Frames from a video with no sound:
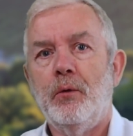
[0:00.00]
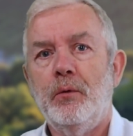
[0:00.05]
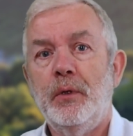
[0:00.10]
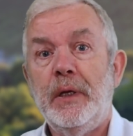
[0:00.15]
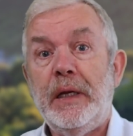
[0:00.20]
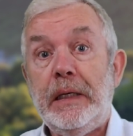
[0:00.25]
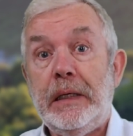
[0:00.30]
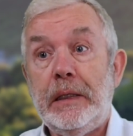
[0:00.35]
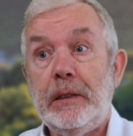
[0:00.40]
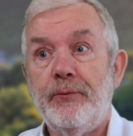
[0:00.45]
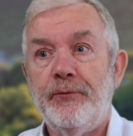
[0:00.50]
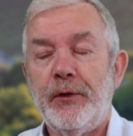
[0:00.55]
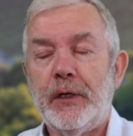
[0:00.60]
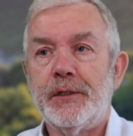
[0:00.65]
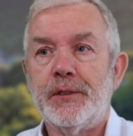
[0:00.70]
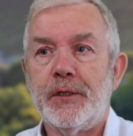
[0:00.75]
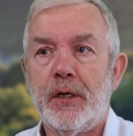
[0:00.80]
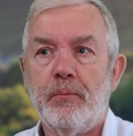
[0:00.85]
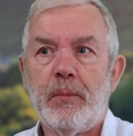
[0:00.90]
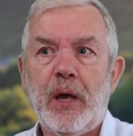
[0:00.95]
needed
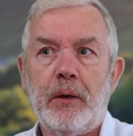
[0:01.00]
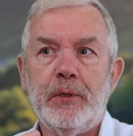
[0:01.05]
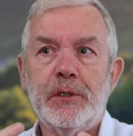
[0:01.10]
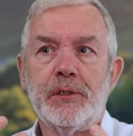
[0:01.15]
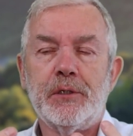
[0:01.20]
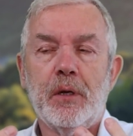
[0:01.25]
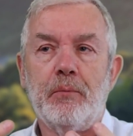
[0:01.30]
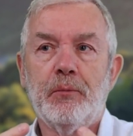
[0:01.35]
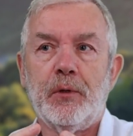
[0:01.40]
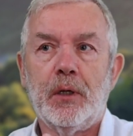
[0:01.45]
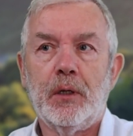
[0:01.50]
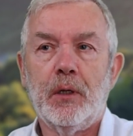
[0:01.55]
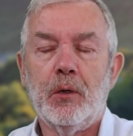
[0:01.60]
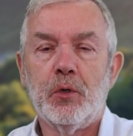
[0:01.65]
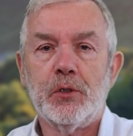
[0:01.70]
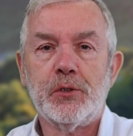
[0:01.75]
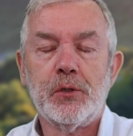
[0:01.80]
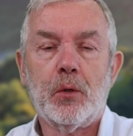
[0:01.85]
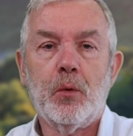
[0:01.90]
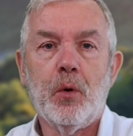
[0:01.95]
fixing, maybe something that
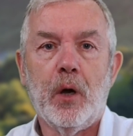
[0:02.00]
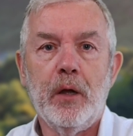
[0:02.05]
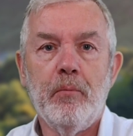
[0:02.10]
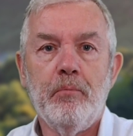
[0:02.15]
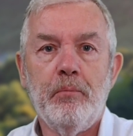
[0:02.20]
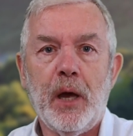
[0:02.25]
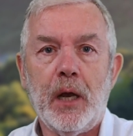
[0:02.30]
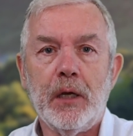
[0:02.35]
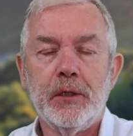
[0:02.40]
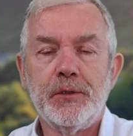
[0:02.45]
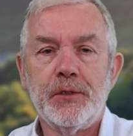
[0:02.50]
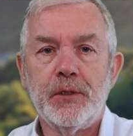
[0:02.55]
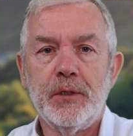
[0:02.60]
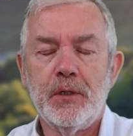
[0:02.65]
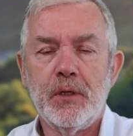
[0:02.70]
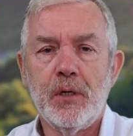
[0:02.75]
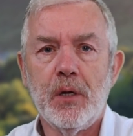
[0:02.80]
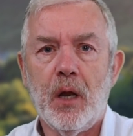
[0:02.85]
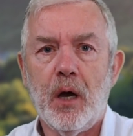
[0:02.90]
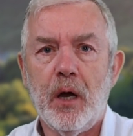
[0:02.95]
wasn't quite in balance in
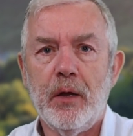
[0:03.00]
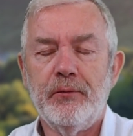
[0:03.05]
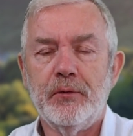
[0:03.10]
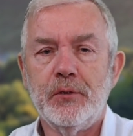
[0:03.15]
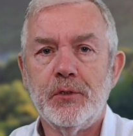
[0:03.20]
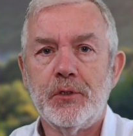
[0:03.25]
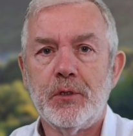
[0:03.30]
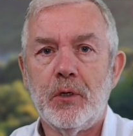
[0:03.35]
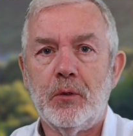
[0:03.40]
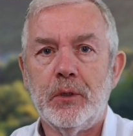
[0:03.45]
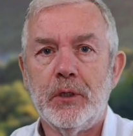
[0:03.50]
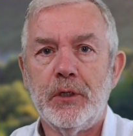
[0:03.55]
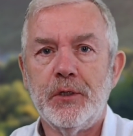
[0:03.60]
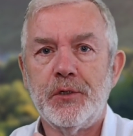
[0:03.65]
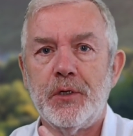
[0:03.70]
your life, and so on.